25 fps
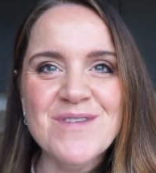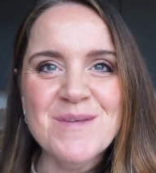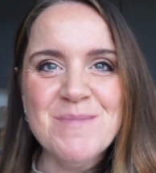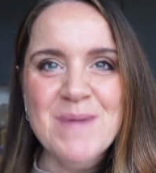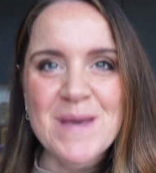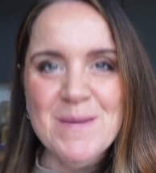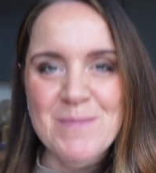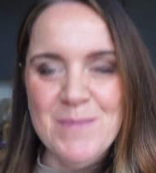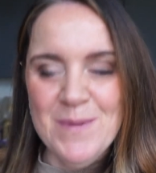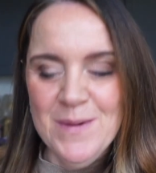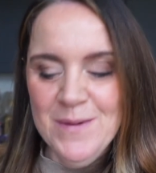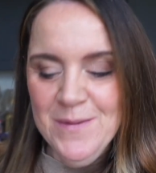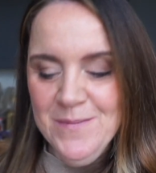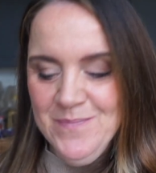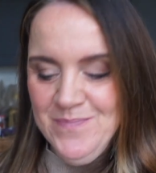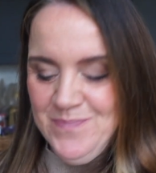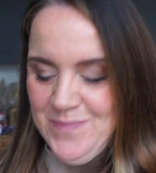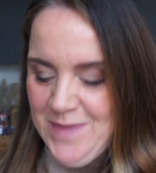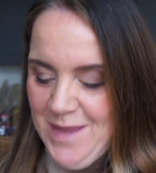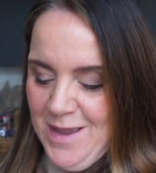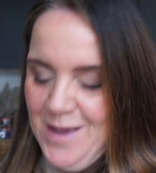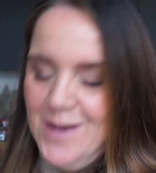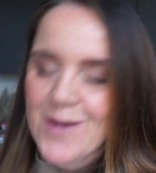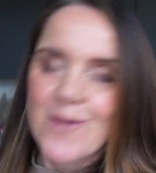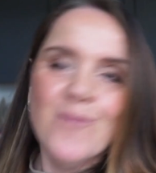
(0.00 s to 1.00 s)
People,
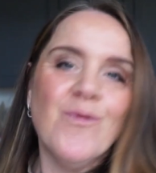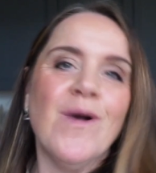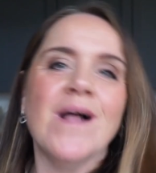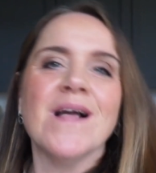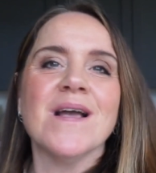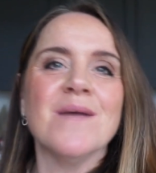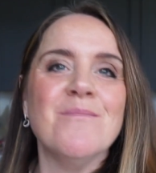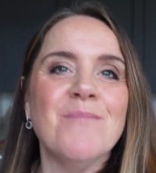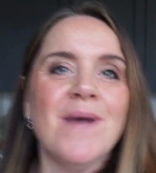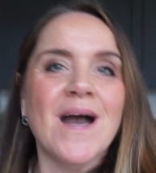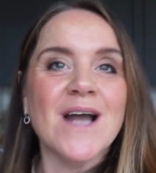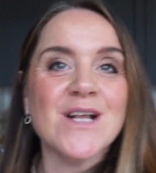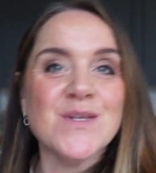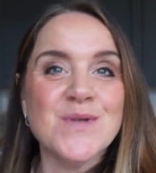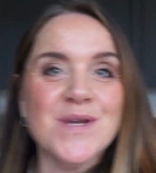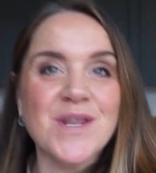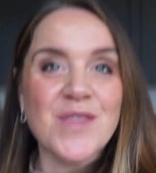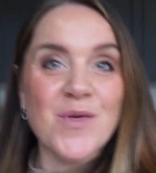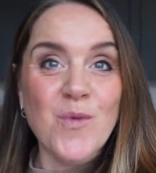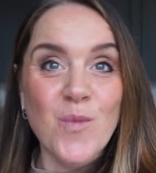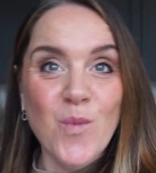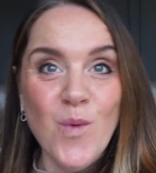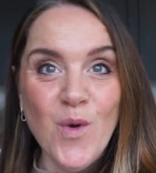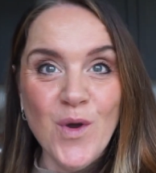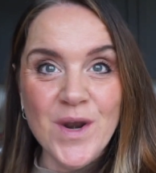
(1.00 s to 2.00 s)
welcome back to
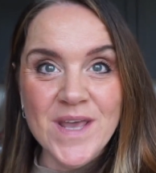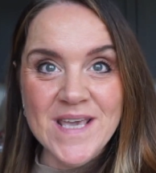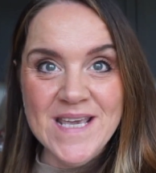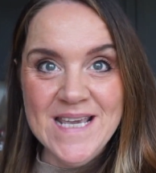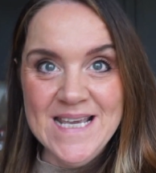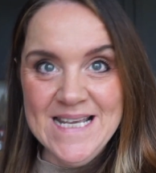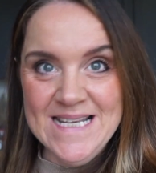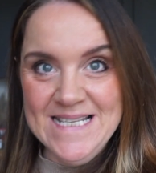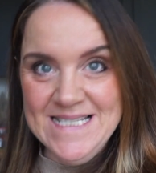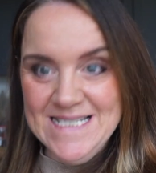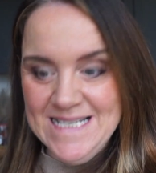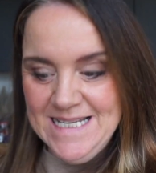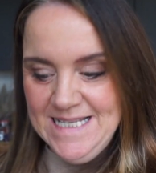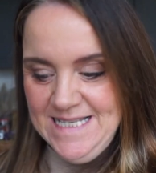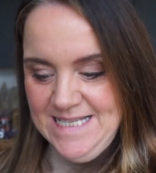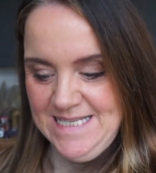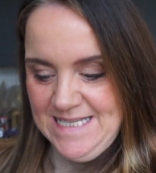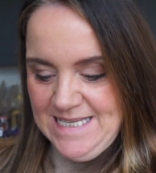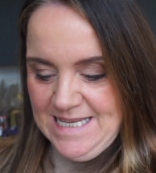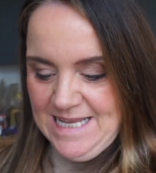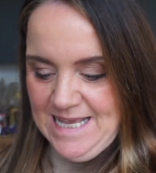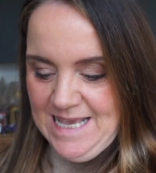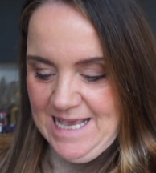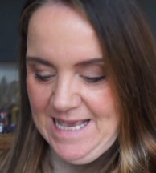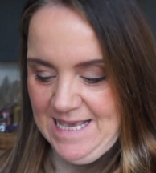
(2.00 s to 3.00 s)
another What I Eat in a
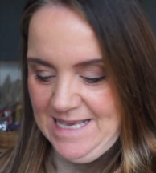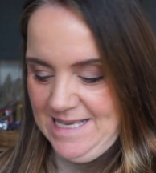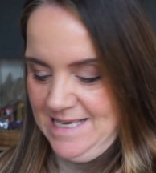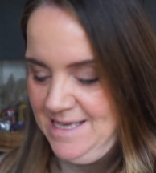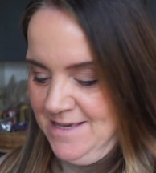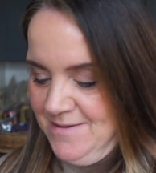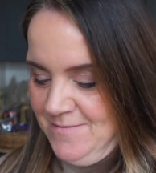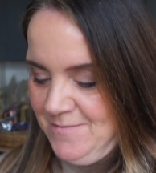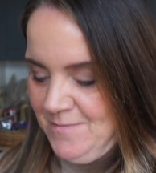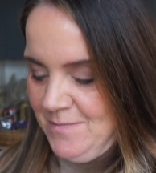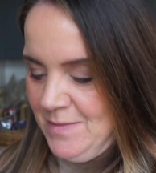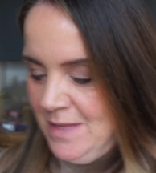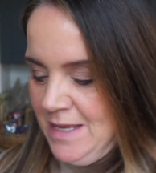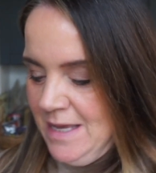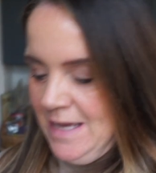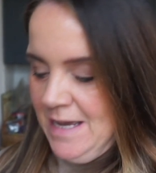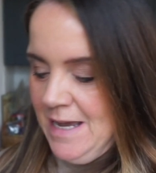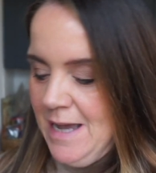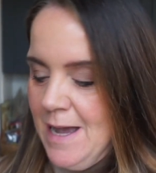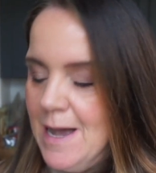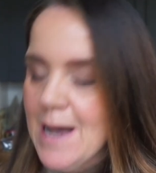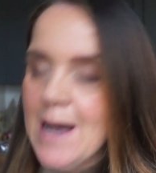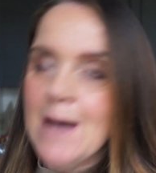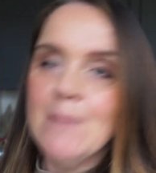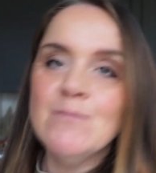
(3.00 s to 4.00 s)
Day.
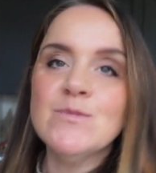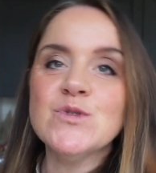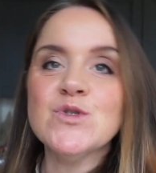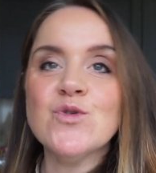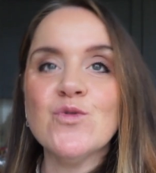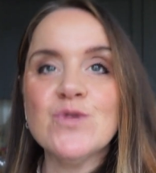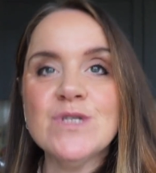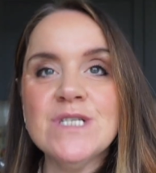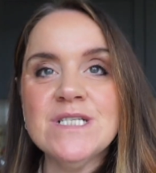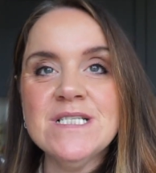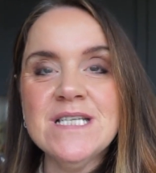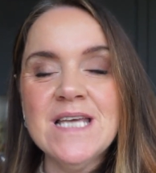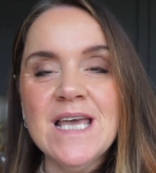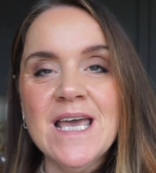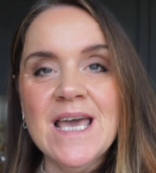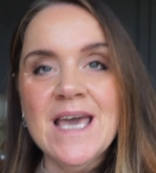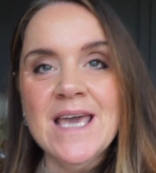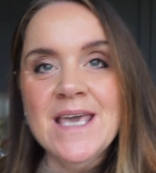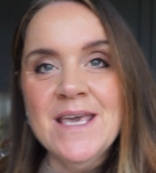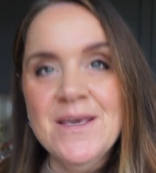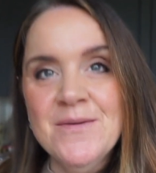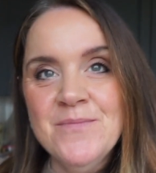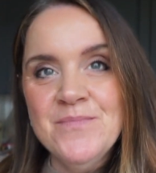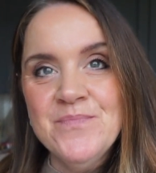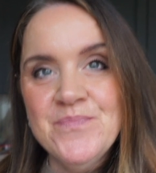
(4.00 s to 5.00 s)
Um, so
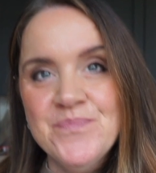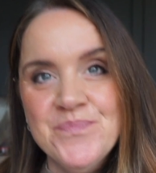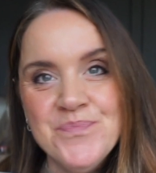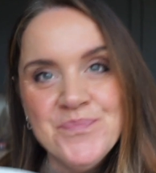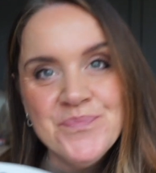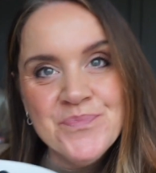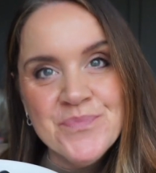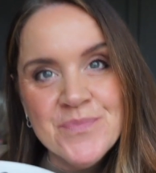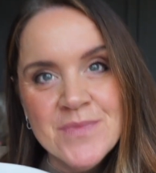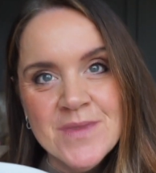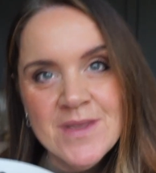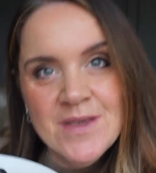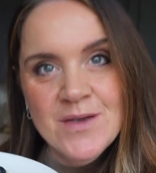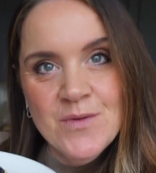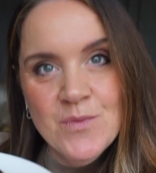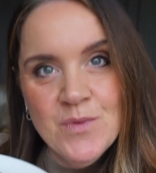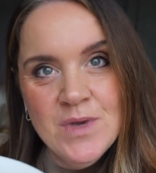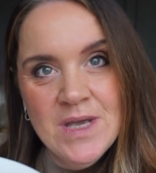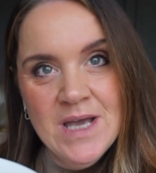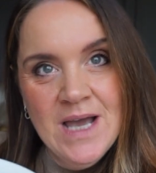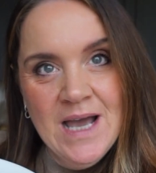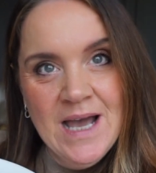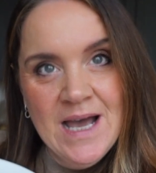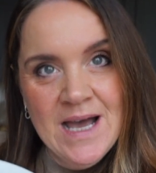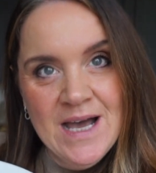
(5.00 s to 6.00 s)
today
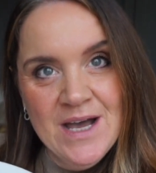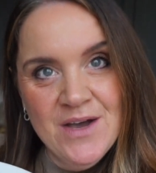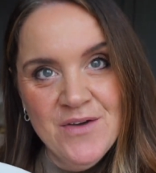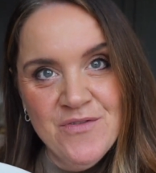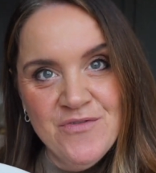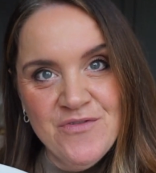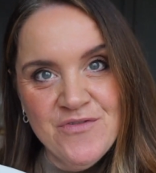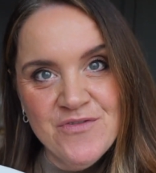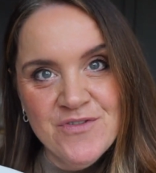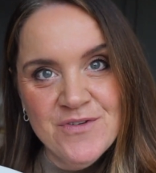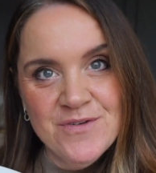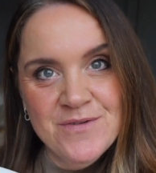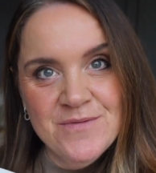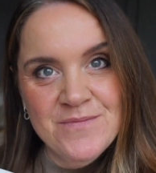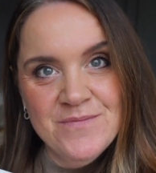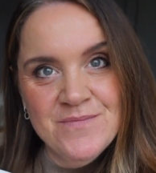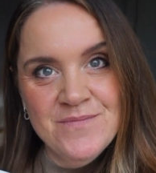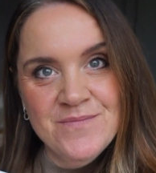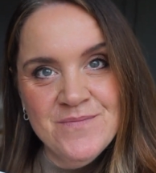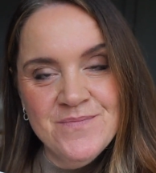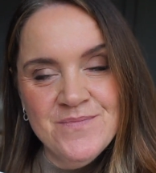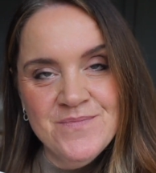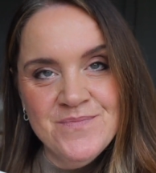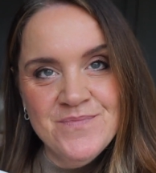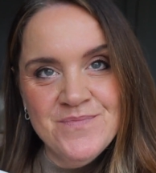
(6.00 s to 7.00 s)
we have
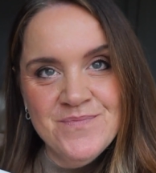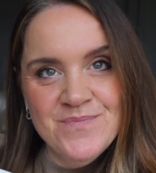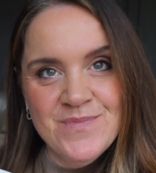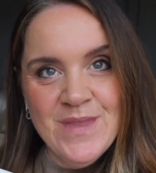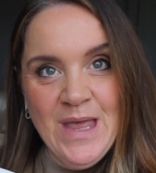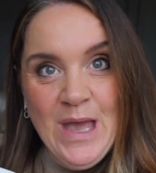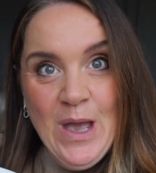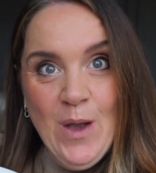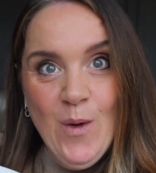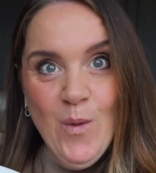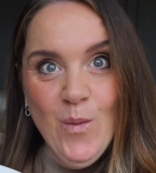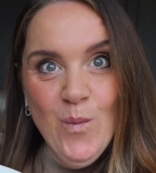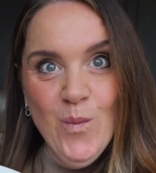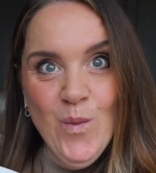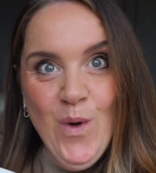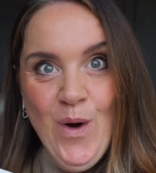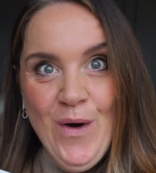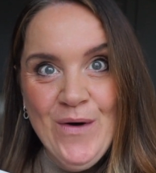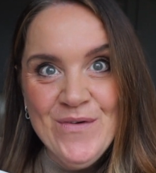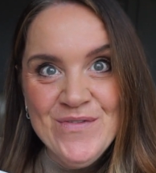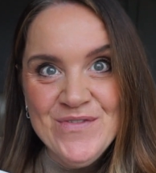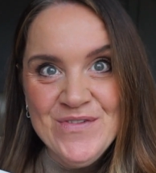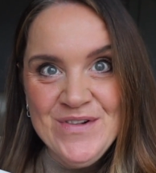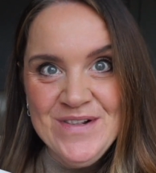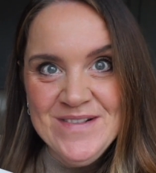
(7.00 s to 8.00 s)

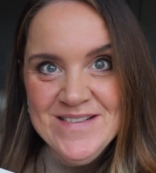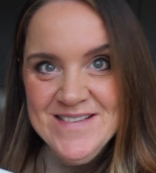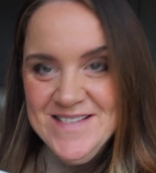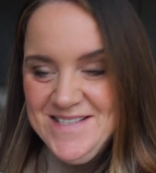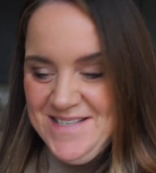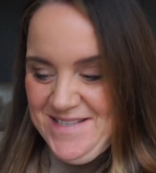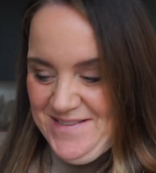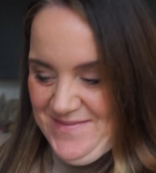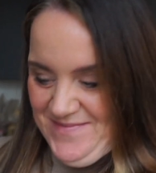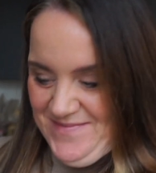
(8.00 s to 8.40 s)
waffles.